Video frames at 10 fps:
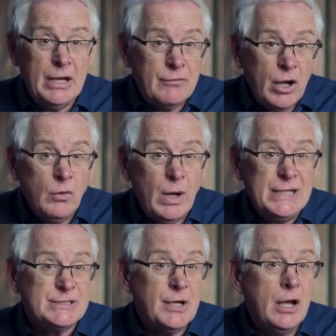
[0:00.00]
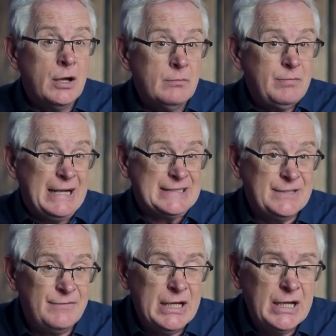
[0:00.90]
there are ways to earn
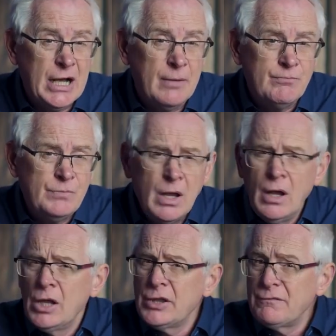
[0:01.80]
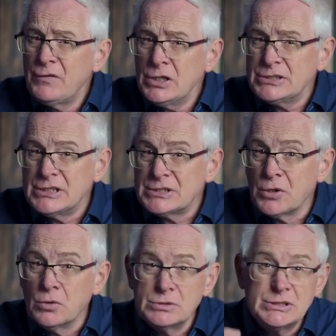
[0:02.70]
passive income. The first is called